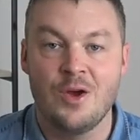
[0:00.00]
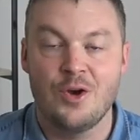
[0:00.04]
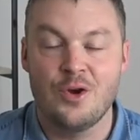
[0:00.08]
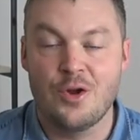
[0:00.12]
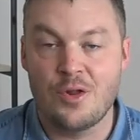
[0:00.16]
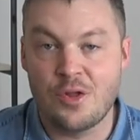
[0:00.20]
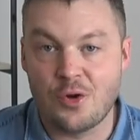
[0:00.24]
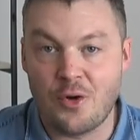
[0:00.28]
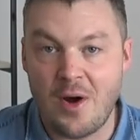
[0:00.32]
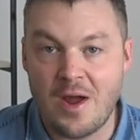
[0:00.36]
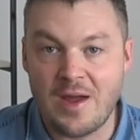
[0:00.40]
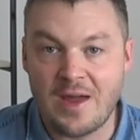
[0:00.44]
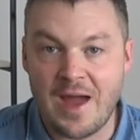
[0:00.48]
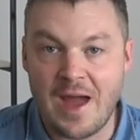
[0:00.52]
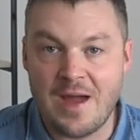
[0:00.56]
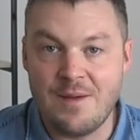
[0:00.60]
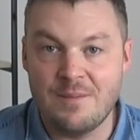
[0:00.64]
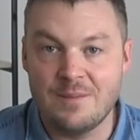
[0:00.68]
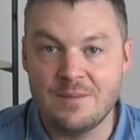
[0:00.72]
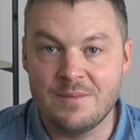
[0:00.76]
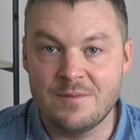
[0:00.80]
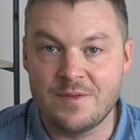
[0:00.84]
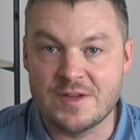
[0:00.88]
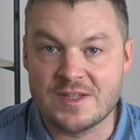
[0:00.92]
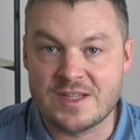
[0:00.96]
Another great
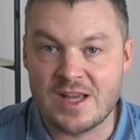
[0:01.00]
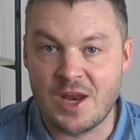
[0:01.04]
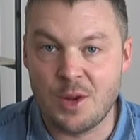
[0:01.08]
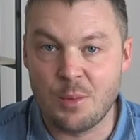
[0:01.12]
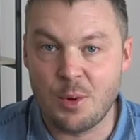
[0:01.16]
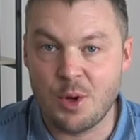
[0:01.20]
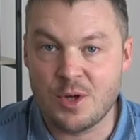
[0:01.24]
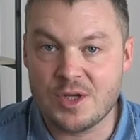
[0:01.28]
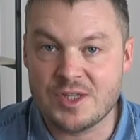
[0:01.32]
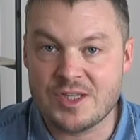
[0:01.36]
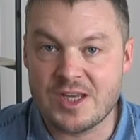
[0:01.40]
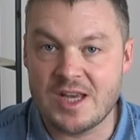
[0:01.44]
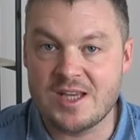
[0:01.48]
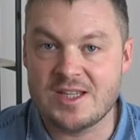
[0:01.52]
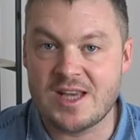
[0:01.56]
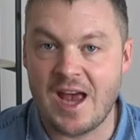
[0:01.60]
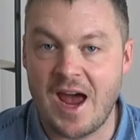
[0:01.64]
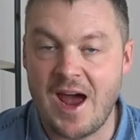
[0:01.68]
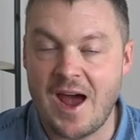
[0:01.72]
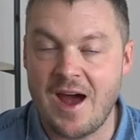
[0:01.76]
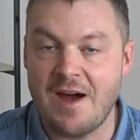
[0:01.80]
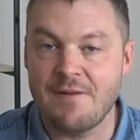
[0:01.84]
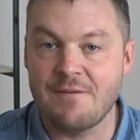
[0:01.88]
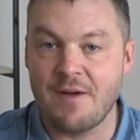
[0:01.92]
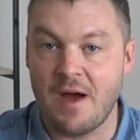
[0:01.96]
game for syllables is
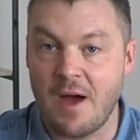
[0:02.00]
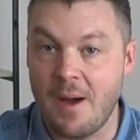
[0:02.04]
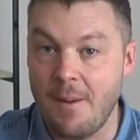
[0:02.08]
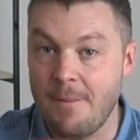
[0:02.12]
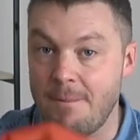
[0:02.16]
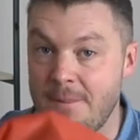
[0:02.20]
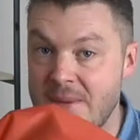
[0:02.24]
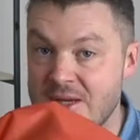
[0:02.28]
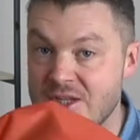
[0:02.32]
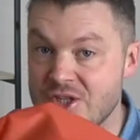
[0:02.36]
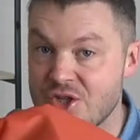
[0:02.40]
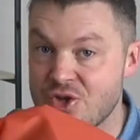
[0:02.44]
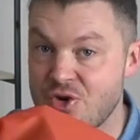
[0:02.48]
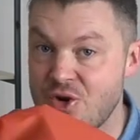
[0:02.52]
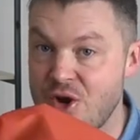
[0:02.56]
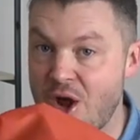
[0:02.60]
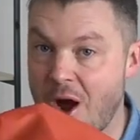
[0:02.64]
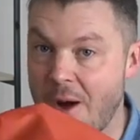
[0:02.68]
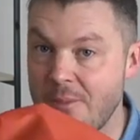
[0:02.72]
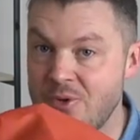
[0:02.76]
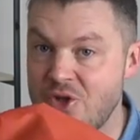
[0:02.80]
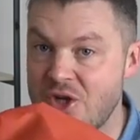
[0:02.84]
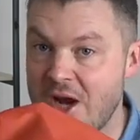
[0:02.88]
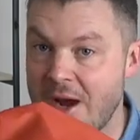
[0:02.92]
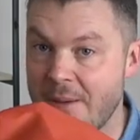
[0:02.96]
have a mystery
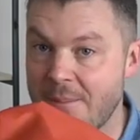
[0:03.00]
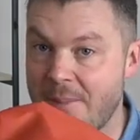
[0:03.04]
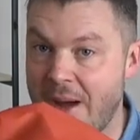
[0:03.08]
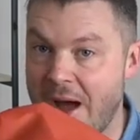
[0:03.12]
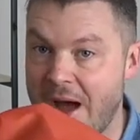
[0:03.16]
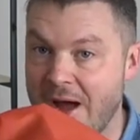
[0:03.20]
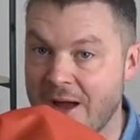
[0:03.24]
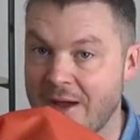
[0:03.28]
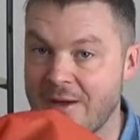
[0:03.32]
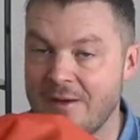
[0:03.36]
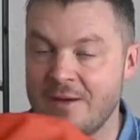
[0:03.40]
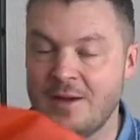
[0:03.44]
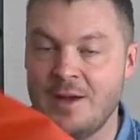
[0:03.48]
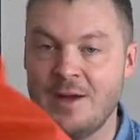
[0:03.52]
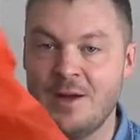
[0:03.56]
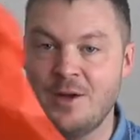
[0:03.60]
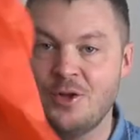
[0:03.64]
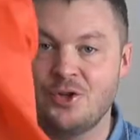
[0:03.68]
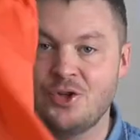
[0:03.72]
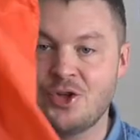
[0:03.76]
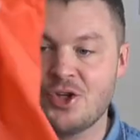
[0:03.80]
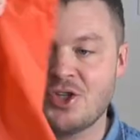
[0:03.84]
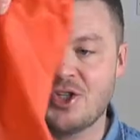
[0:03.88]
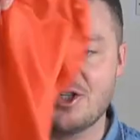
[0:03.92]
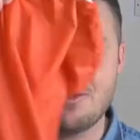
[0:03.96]
object bag.
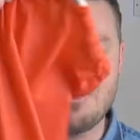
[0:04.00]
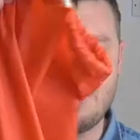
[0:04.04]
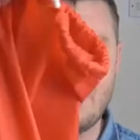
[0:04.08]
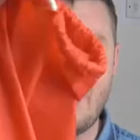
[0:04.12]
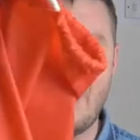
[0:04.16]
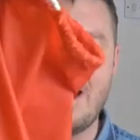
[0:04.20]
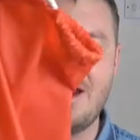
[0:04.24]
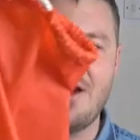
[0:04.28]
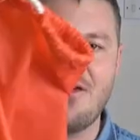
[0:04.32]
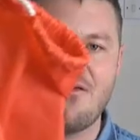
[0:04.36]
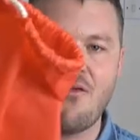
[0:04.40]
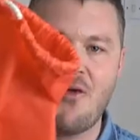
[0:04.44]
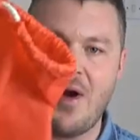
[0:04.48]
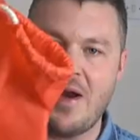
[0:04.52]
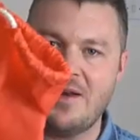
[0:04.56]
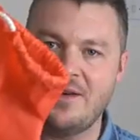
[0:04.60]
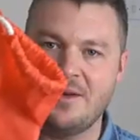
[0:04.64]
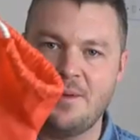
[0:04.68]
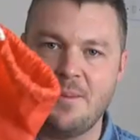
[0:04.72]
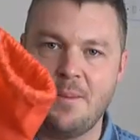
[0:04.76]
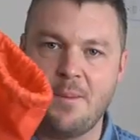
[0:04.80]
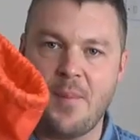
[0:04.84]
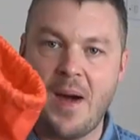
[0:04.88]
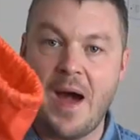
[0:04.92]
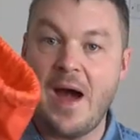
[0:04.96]
Just some kind of
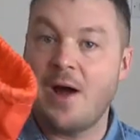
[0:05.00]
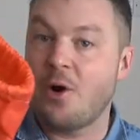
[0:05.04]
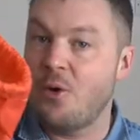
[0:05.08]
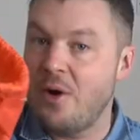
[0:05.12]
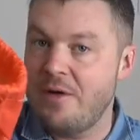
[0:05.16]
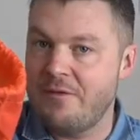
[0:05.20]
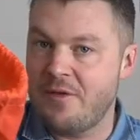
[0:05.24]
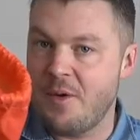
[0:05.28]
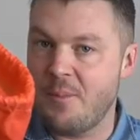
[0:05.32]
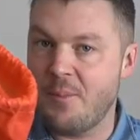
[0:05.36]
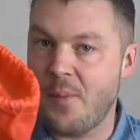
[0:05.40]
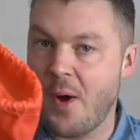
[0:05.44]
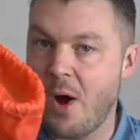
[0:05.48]
random bag or even a